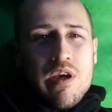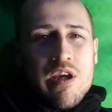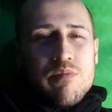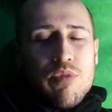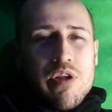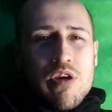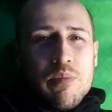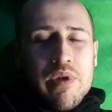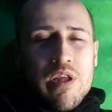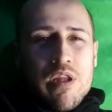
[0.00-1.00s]
I had money
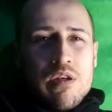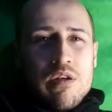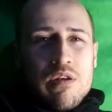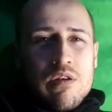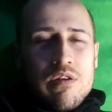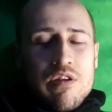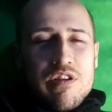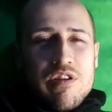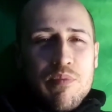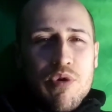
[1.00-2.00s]
coming in to
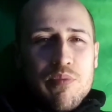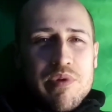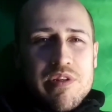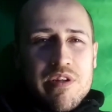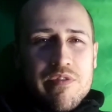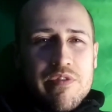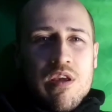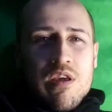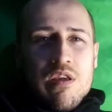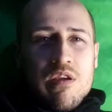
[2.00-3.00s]
support myself.
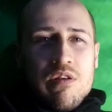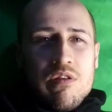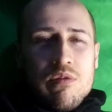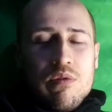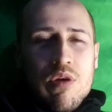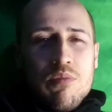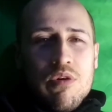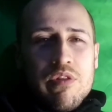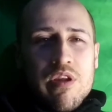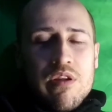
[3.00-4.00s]
Yeah, you can do a lot
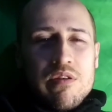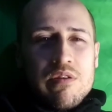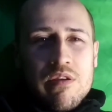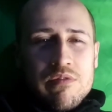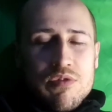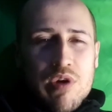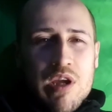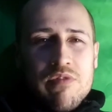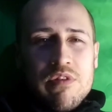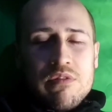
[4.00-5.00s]
more things. I'm
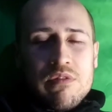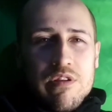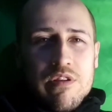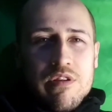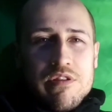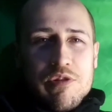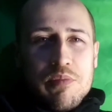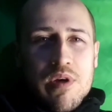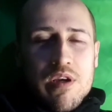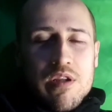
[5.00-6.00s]
driving the
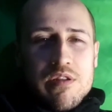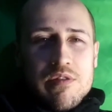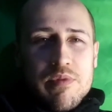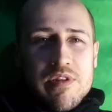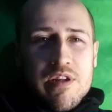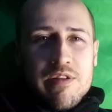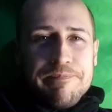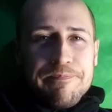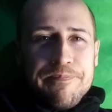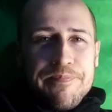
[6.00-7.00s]
supermarkets myself.
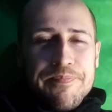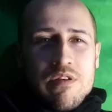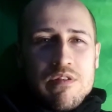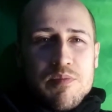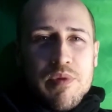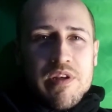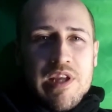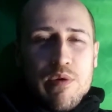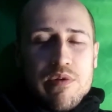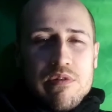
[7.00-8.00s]
I could spend
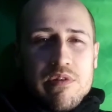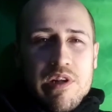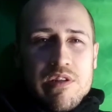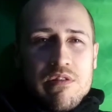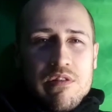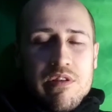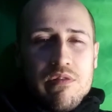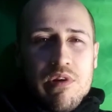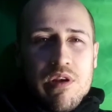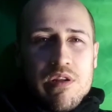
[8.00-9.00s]
hours looking at all the
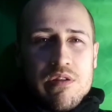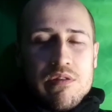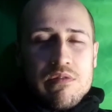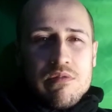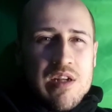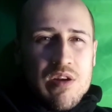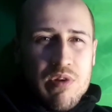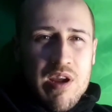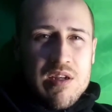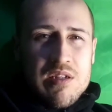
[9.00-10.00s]
ingredients. And
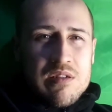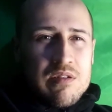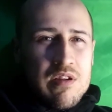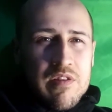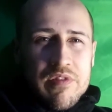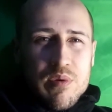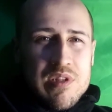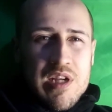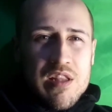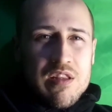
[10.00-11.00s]
Greg's, if there
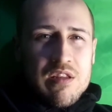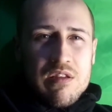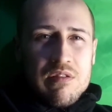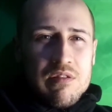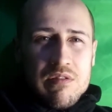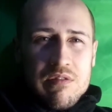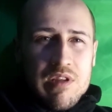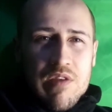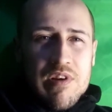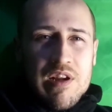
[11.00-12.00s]
was anything
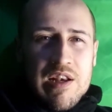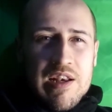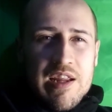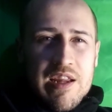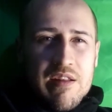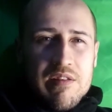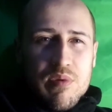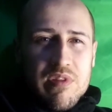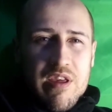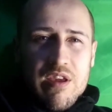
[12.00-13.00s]
even glazed
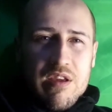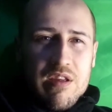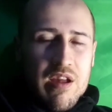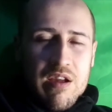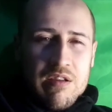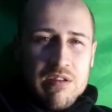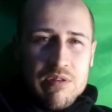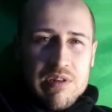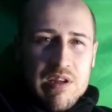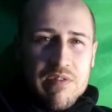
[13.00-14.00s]
with egg, I
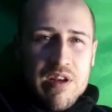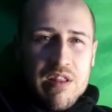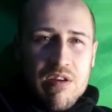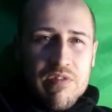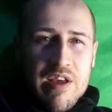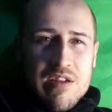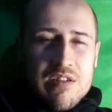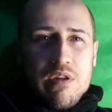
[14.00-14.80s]
couldn't have anything of that.